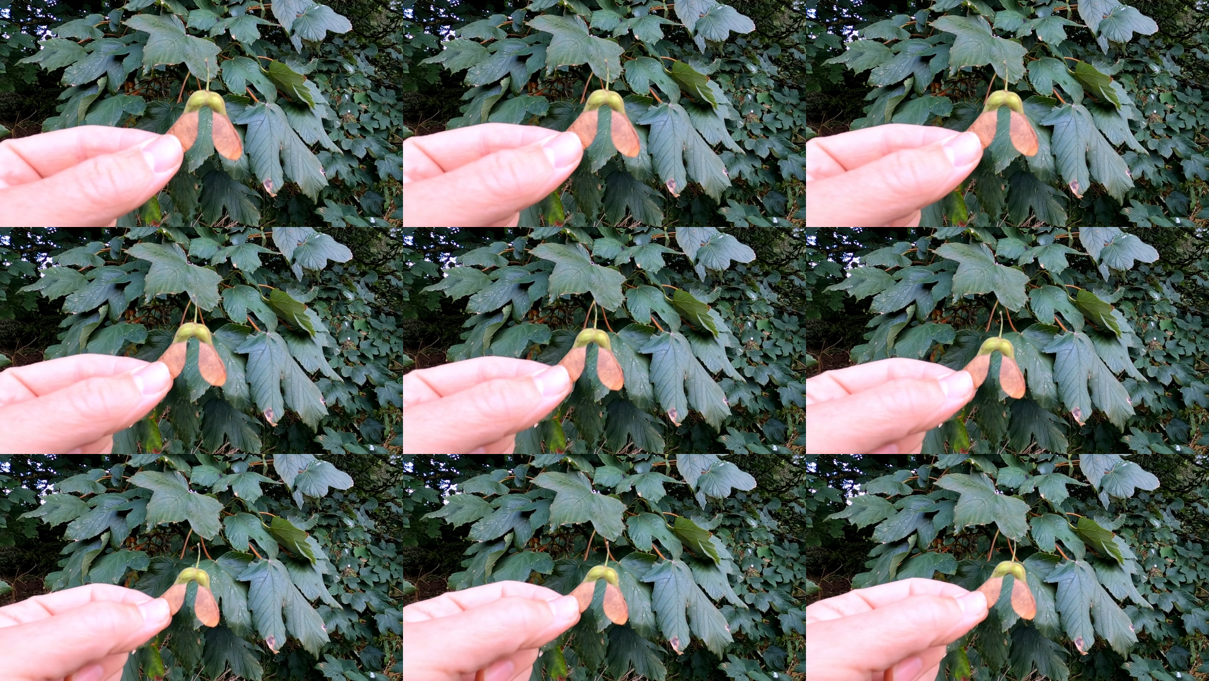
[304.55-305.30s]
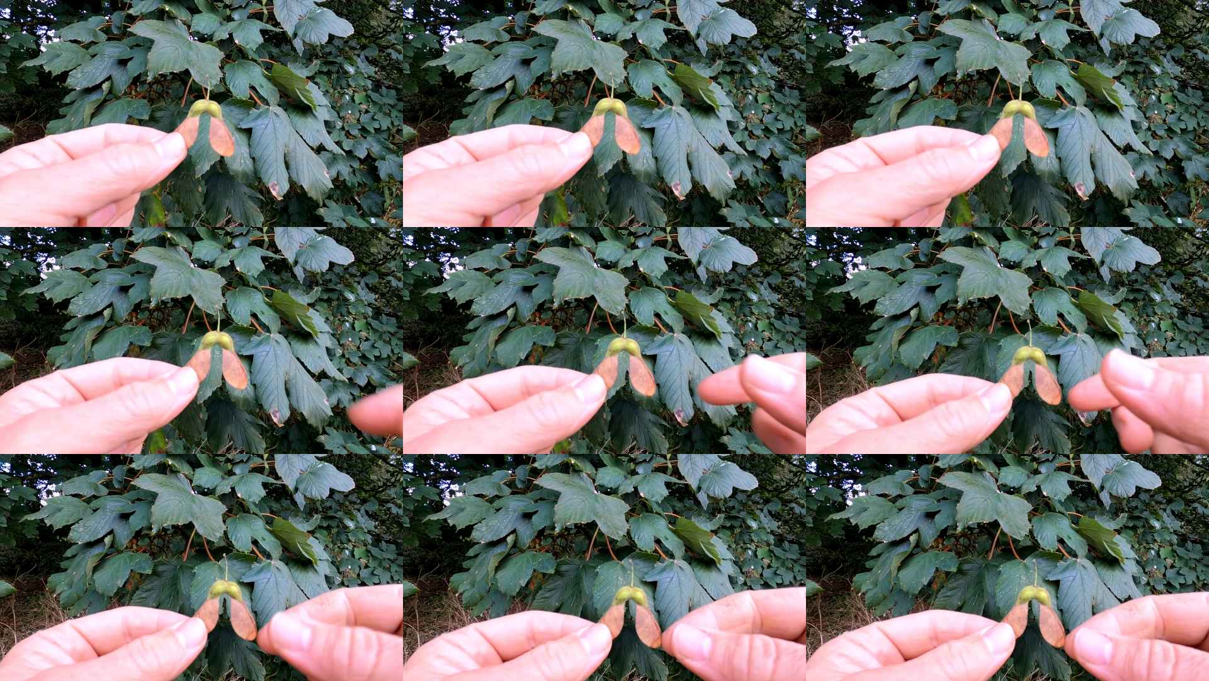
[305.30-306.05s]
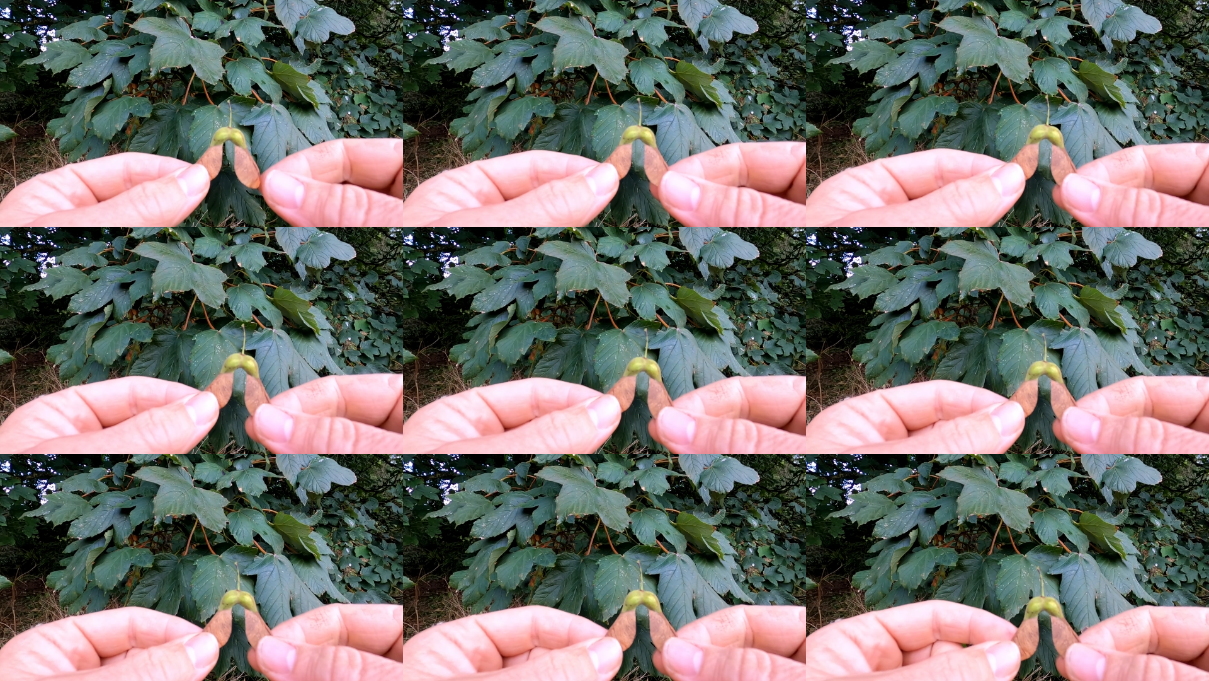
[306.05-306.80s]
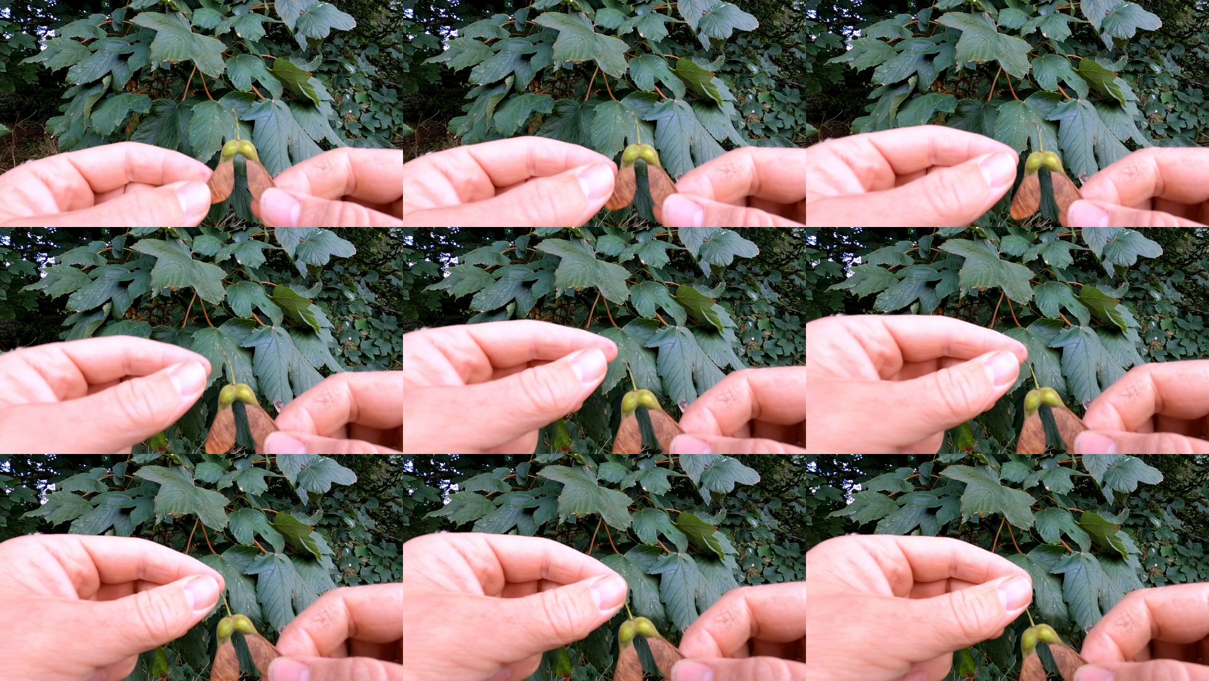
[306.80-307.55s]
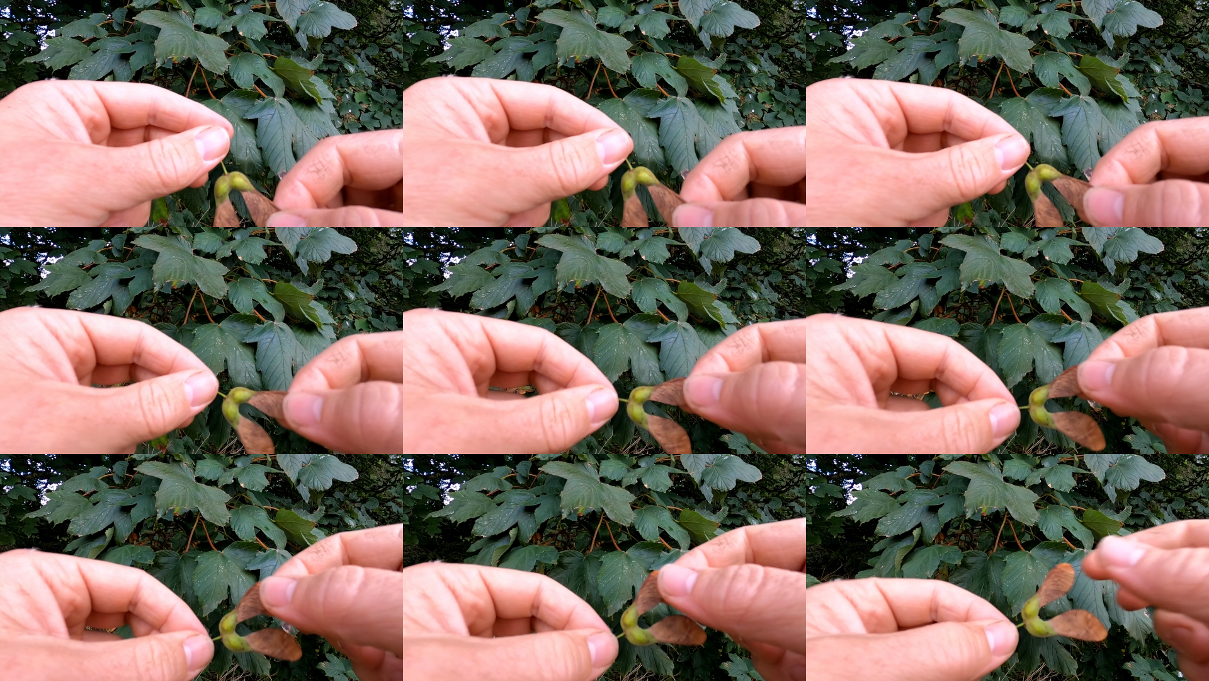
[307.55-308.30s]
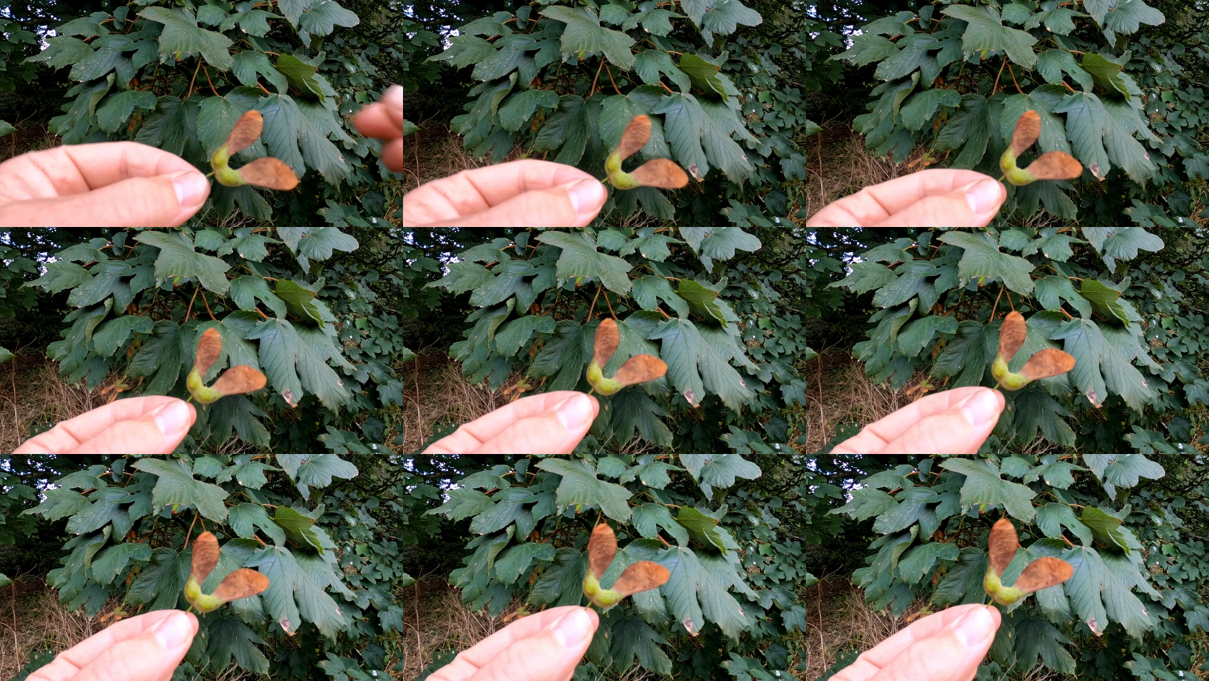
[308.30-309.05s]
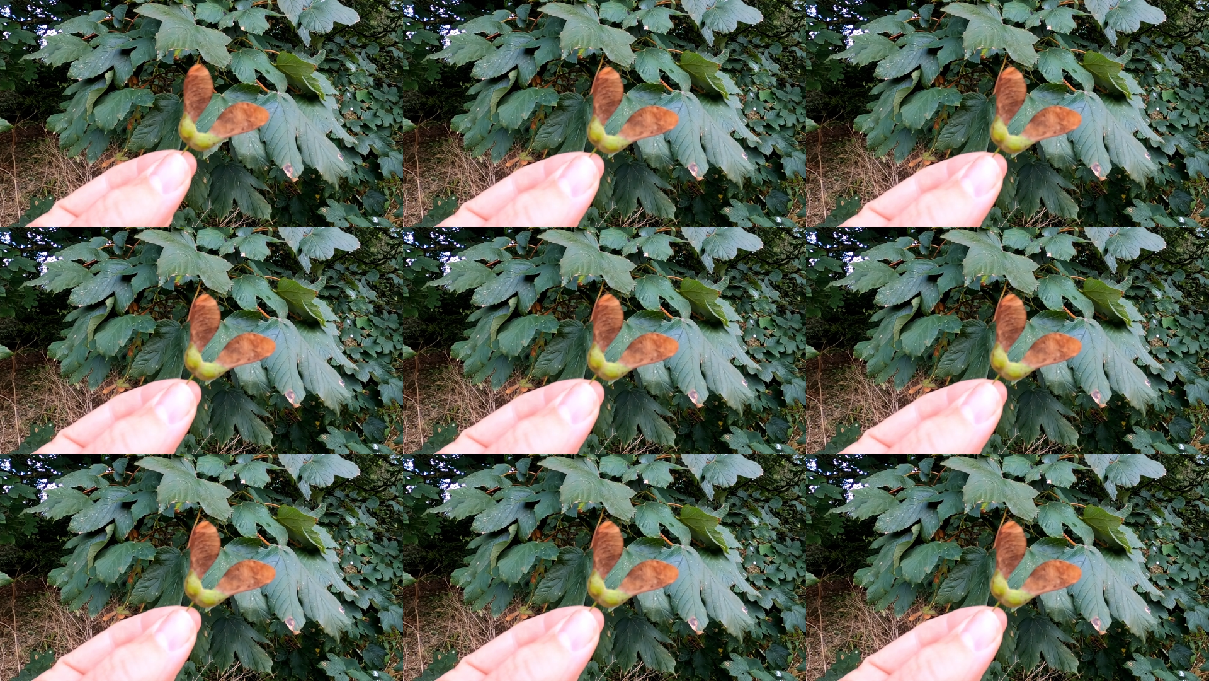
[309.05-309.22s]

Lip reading: Nobody's mouth can be seen.